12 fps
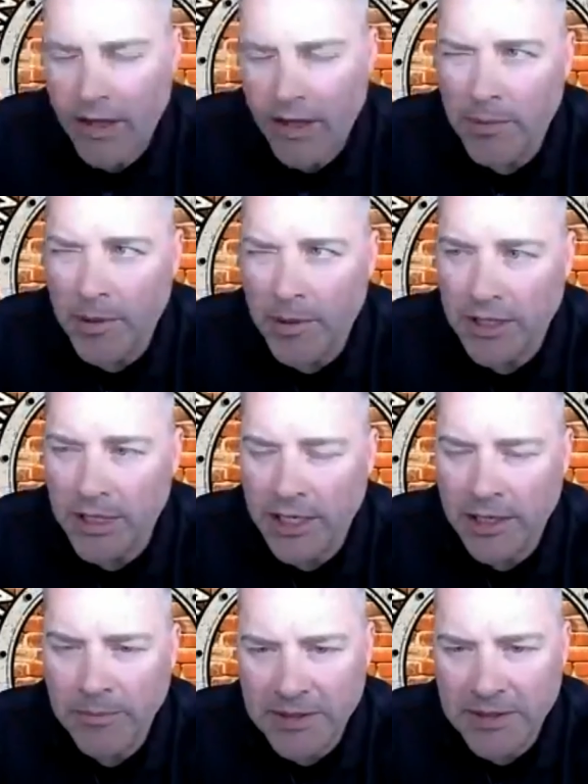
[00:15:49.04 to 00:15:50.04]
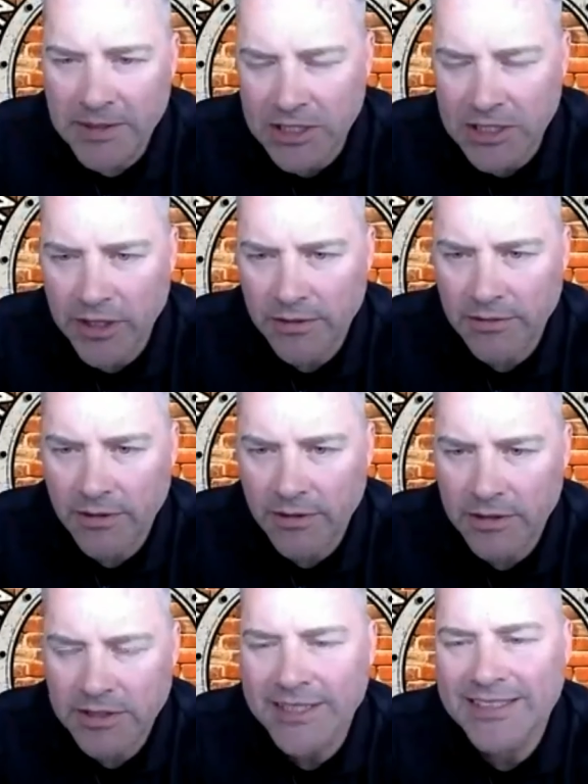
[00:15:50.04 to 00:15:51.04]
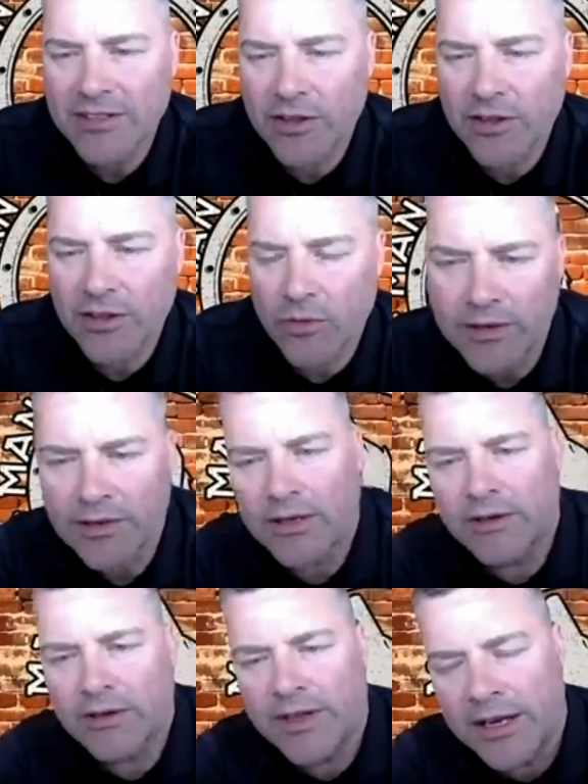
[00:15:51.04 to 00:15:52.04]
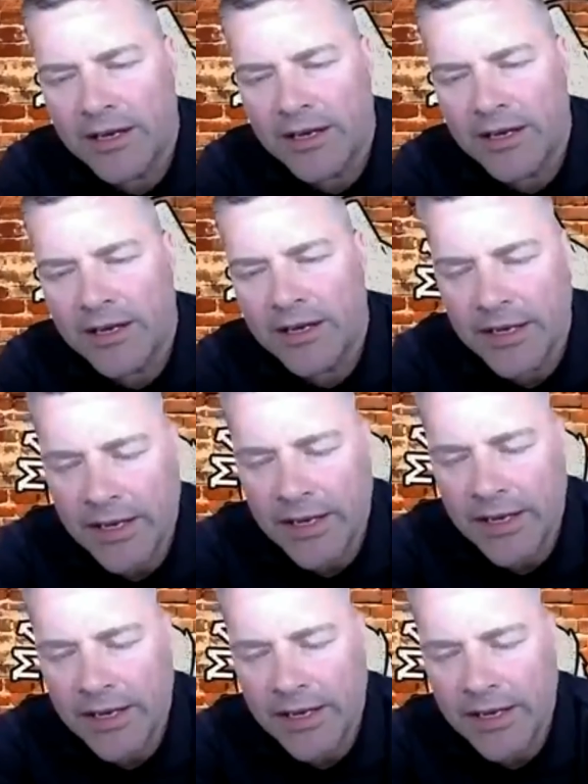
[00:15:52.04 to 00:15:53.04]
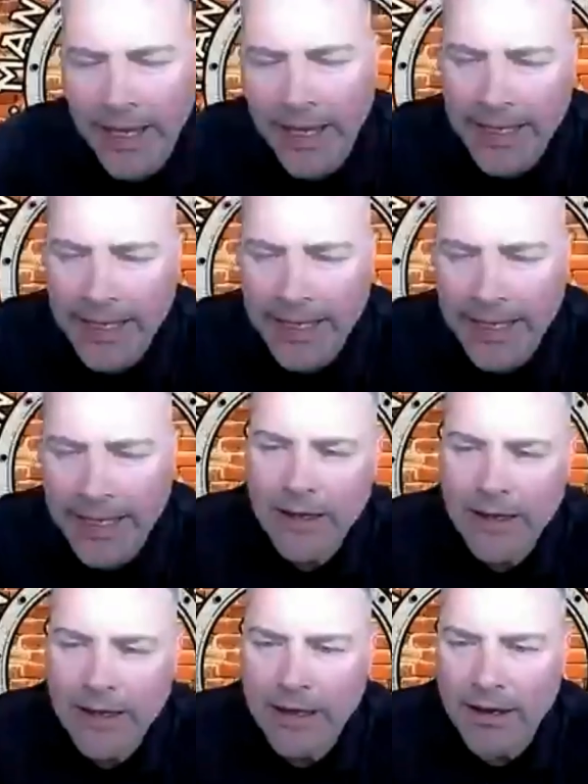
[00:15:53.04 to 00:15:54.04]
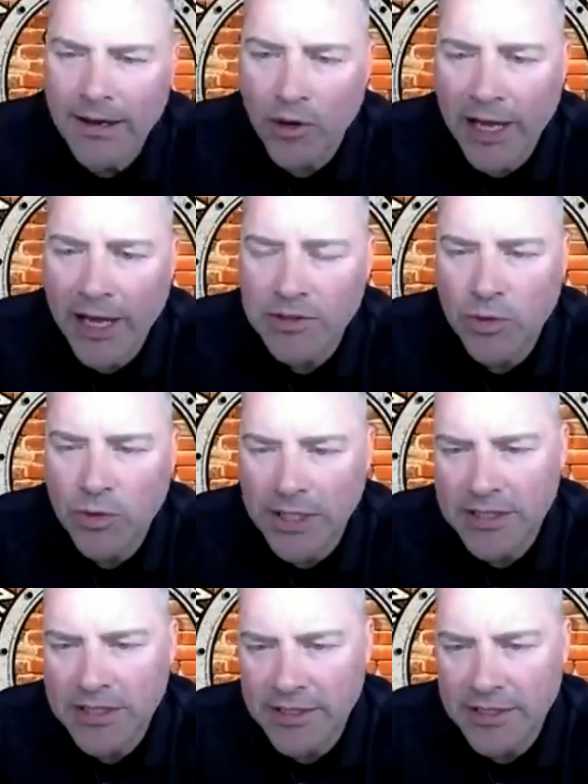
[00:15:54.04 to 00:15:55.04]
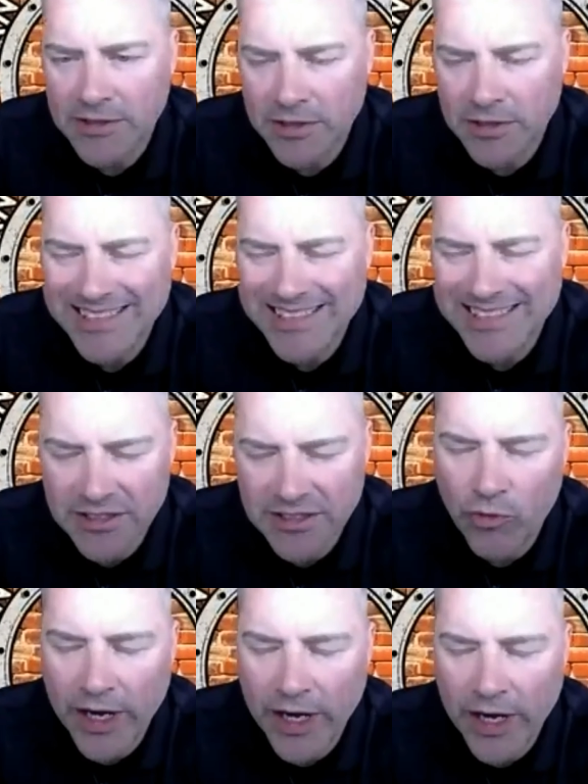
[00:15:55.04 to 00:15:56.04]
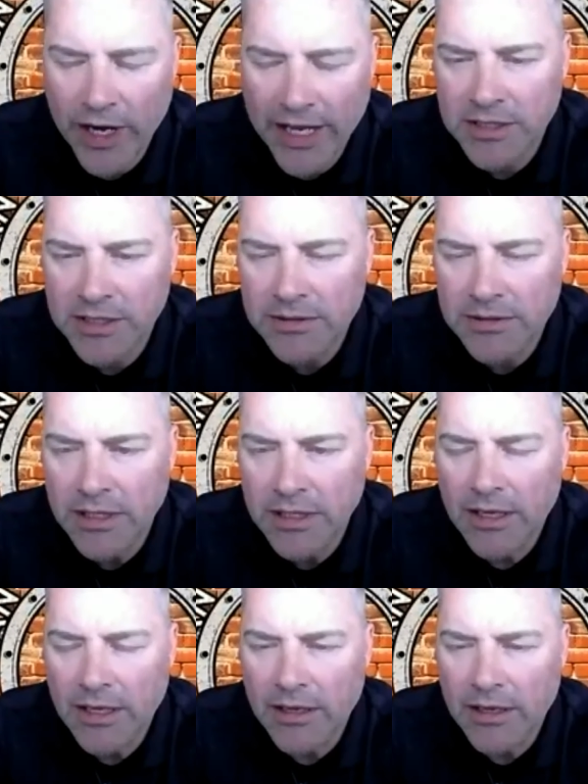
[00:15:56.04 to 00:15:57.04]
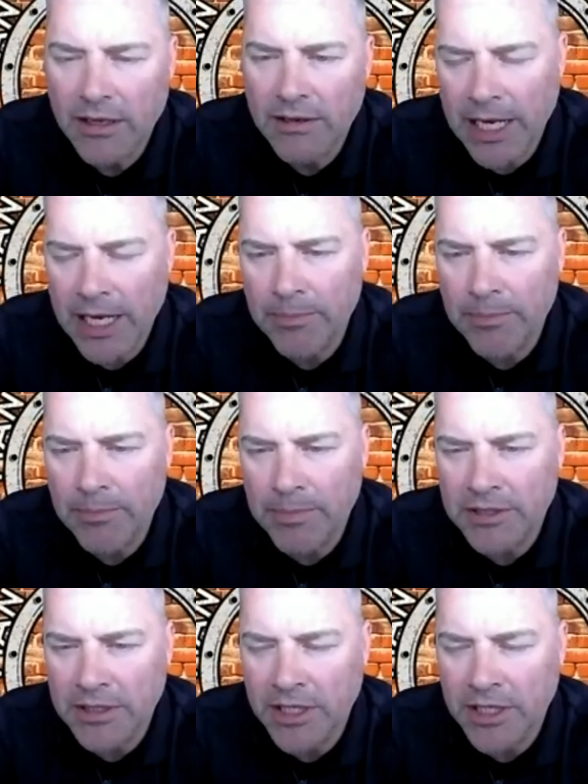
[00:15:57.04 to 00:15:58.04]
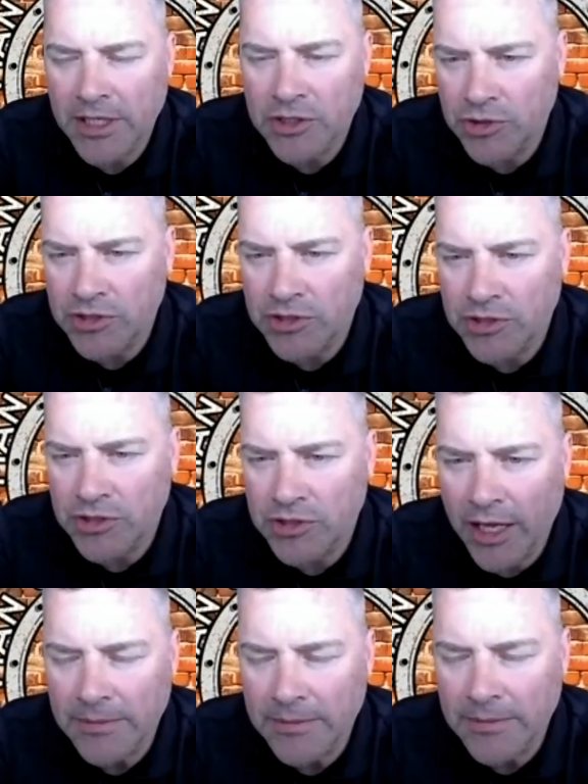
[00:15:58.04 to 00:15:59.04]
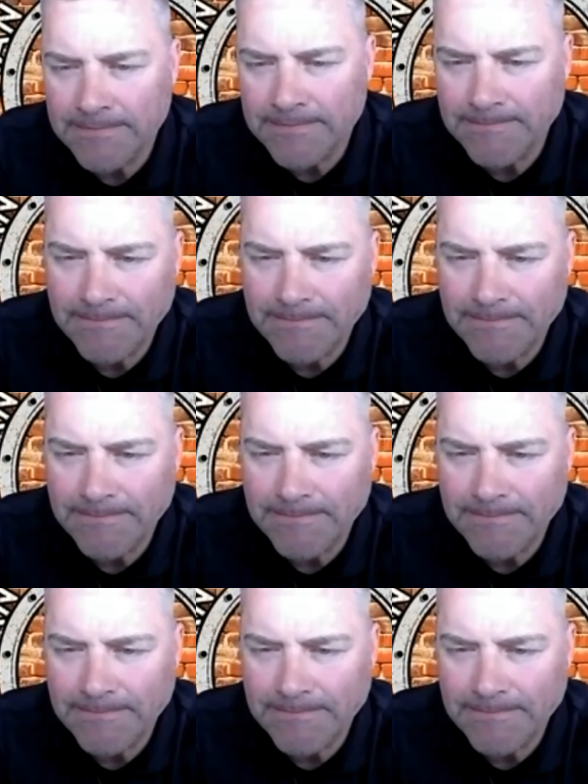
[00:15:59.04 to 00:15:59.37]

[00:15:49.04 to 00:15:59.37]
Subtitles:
I'm about in my sixth week of ADT now, and I will have 20 sessions of radiation coming up in June or July.